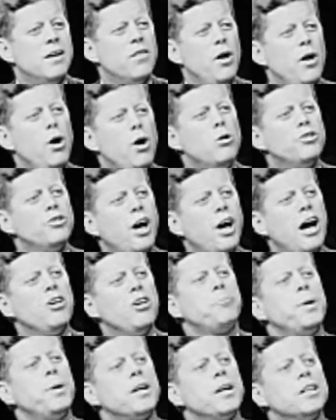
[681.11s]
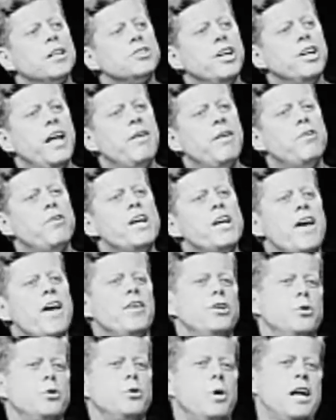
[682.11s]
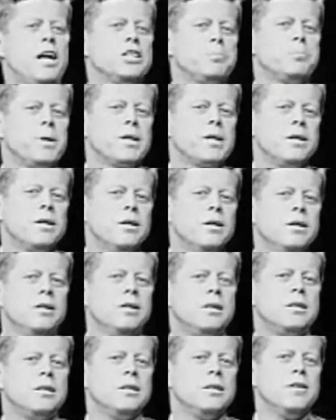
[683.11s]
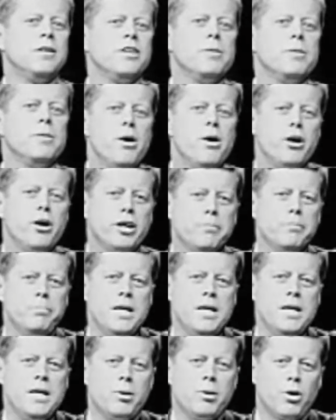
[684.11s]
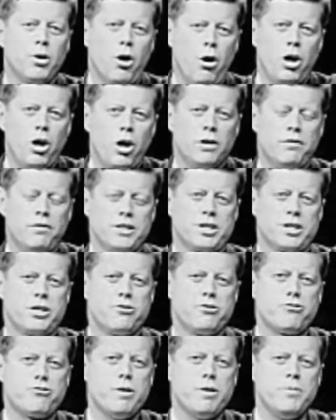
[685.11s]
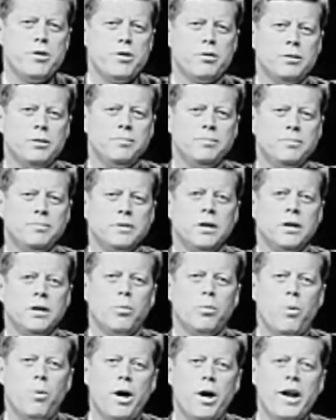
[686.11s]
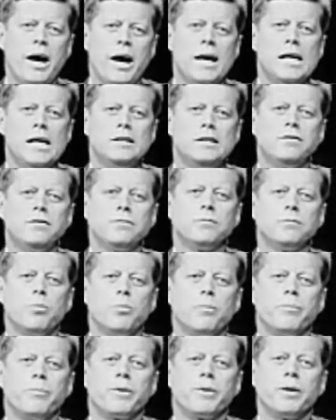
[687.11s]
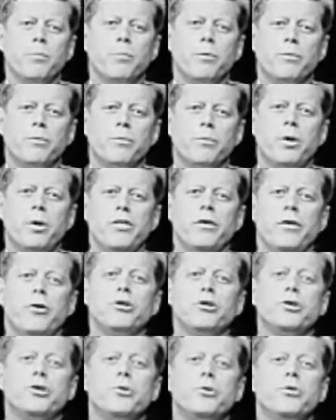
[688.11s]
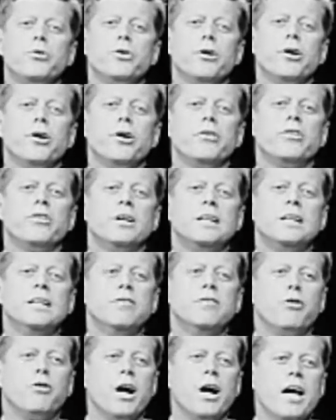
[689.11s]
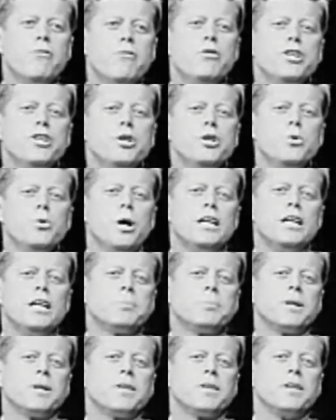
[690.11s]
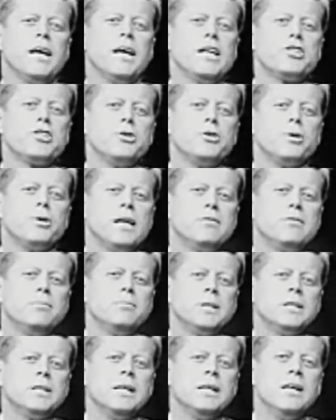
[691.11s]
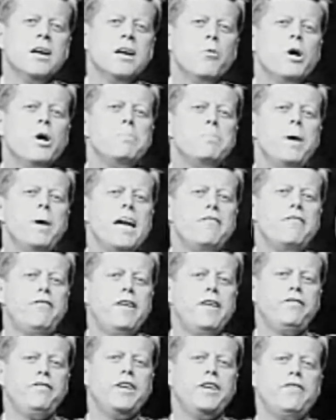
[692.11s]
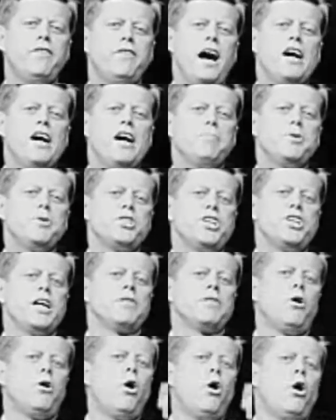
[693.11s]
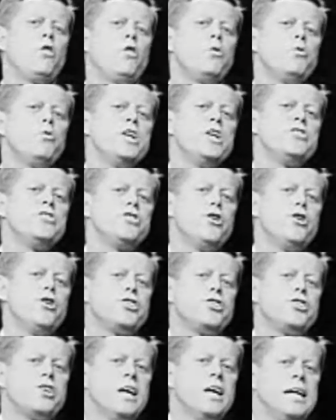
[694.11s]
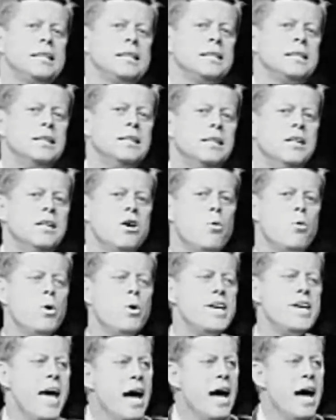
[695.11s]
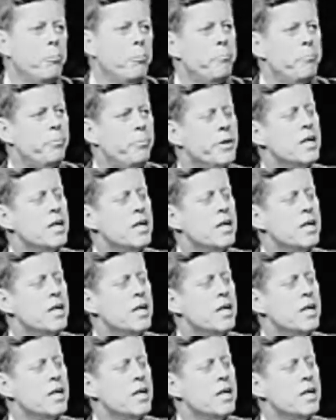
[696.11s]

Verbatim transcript: those hospitals and every other new hospital, the American people, all of us, contribute one half, one or two-thirds for every new hospital the national government. We pay fifty-five percent of all the research done. We help